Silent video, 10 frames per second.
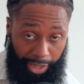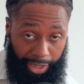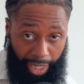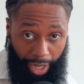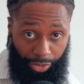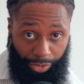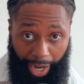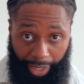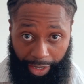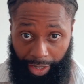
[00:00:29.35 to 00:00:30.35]

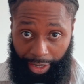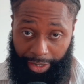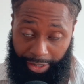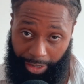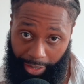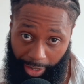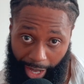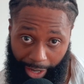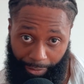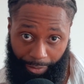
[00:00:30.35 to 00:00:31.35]
soundtrack to your
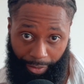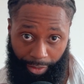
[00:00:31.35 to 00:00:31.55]
life?